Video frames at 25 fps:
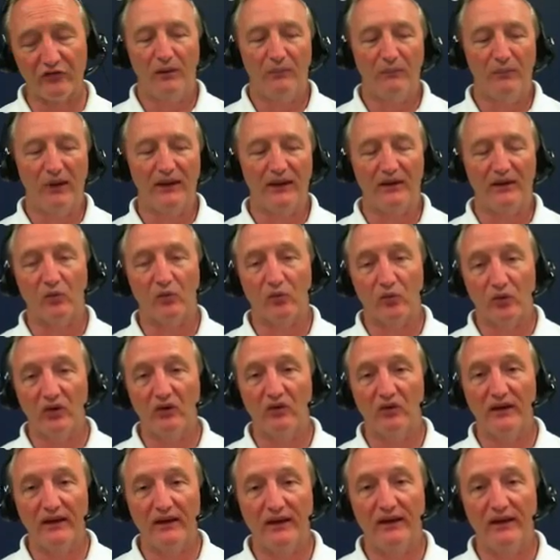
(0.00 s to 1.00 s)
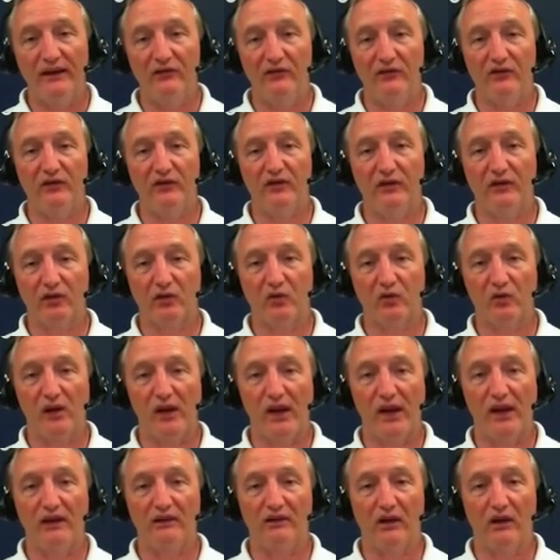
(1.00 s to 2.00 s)
make it really easy to
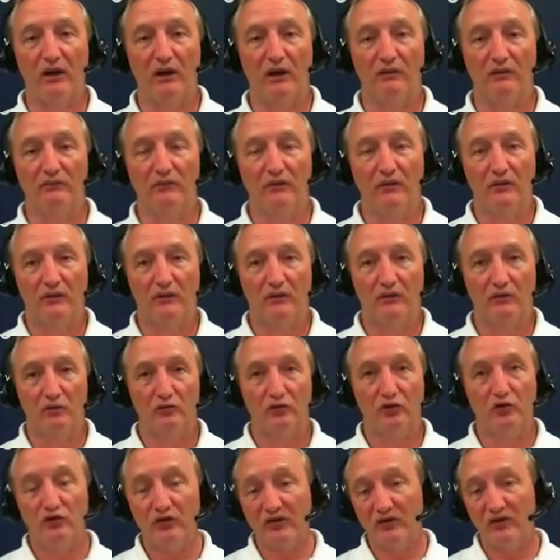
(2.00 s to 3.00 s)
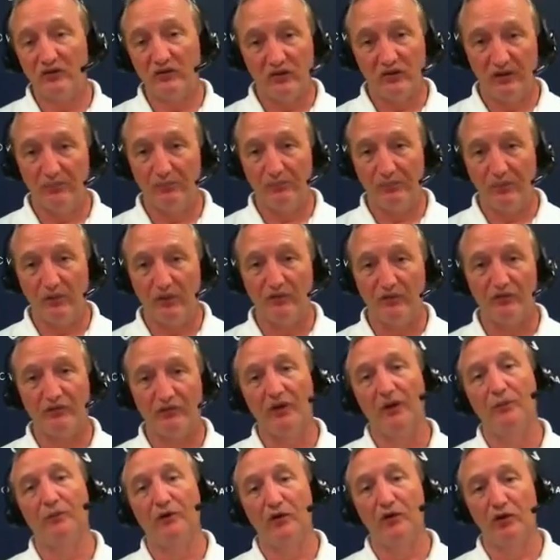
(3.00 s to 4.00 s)
create using templates,
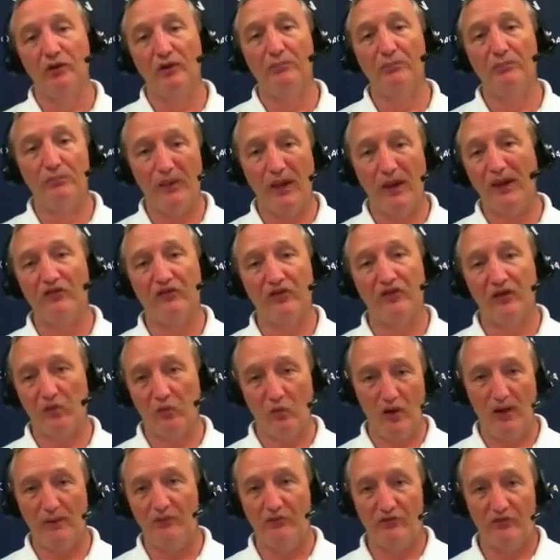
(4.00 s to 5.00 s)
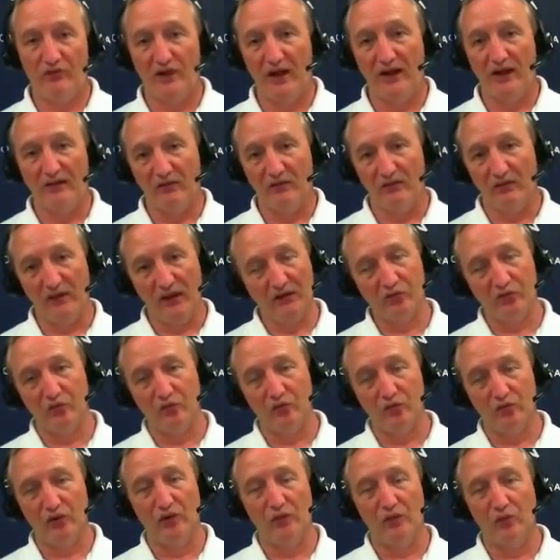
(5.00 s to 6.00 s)
a good basic website. And that's
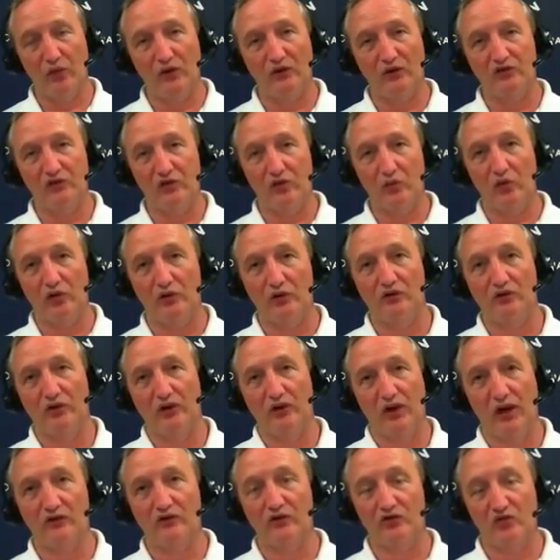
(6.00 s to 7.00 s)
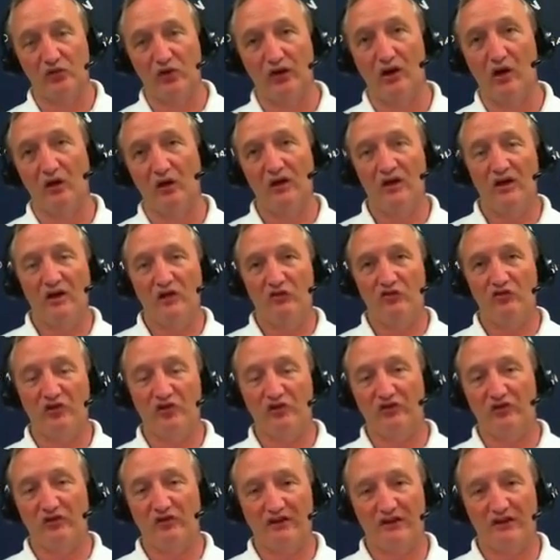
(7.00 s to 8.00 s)
really what you want to concentrate on. Just